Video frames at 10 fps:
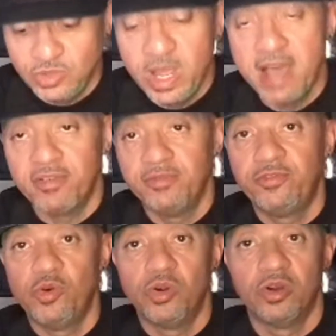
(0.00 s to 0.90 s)
do have them
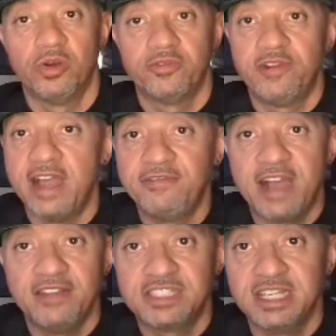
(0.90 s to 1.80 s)
for
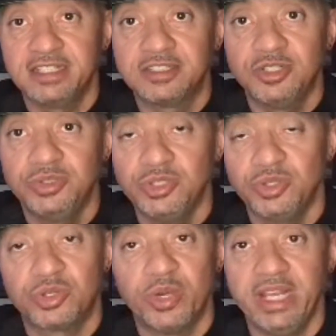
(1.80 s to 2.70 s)
5.56,
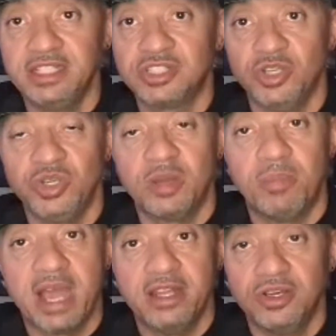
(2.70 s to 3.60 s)
223, so you can
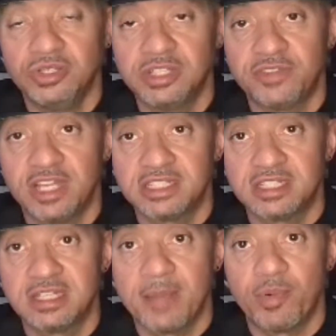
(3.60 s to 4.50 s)
buy those if that's
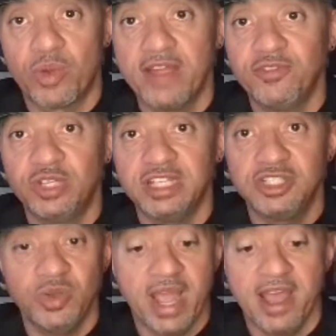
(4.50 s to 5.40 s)
the type of rifle
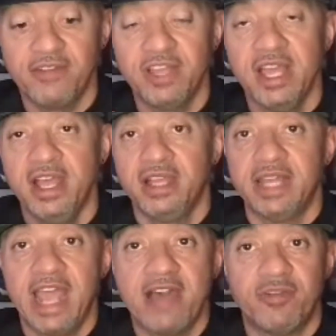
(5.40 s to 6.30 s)
that you have.
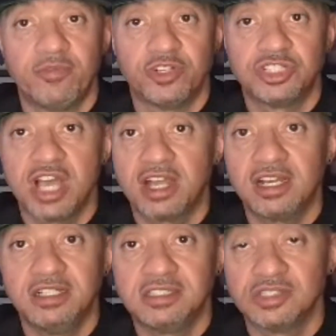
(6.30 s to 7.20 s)
They have them for
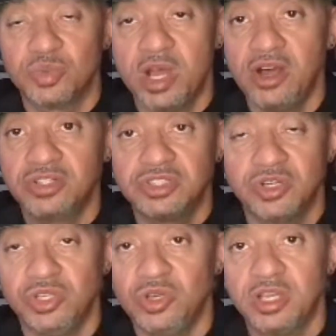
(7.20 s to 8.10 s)
shotguns as well,
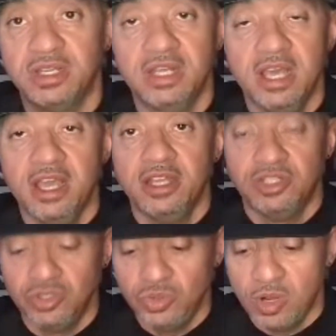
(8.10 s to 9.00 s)
so you can
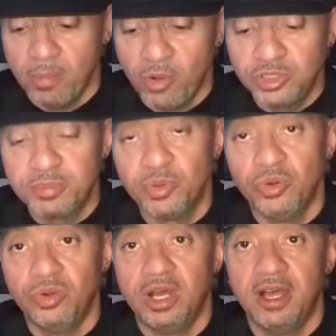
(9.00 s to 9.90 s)
do
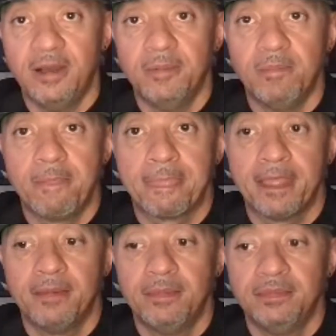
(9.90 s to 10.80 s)
multiple
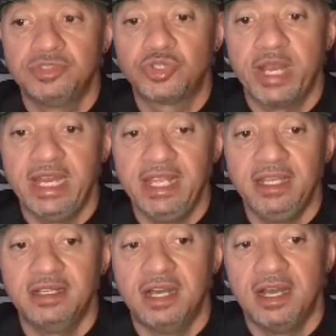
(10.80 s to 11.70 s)

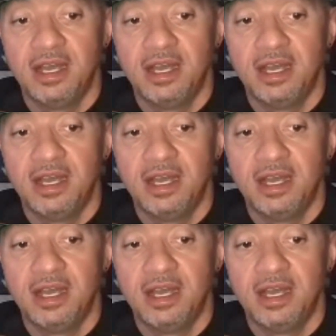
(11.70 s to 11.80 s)
training